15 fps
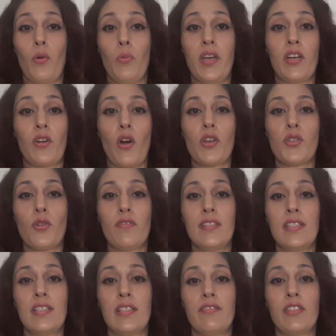we cross
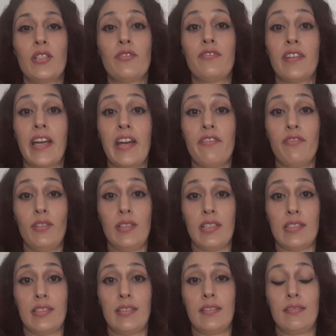over the river of
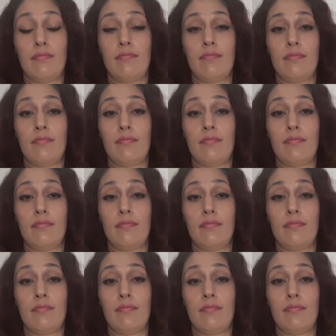forgetfulness.